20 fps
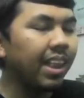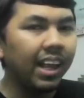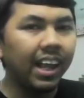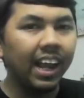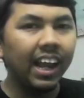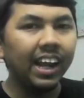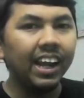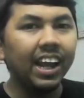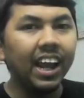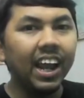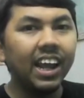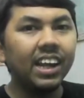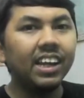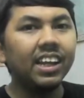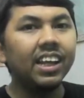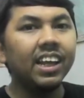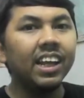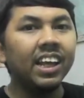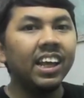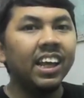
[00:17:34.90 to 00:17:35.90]
and
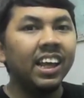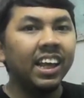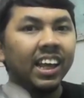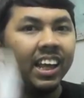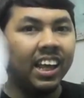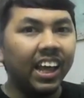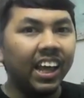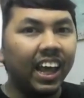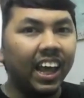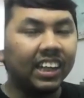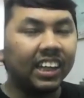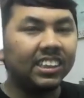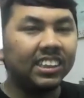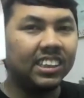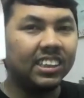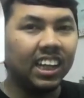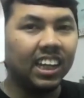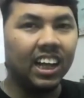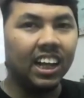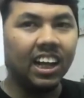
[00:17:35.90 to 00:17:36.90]
then
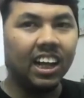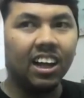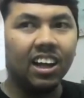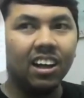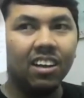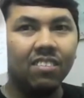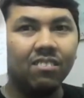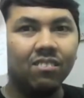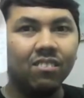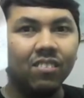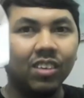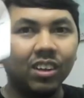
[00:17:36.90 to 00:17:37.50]
ex um,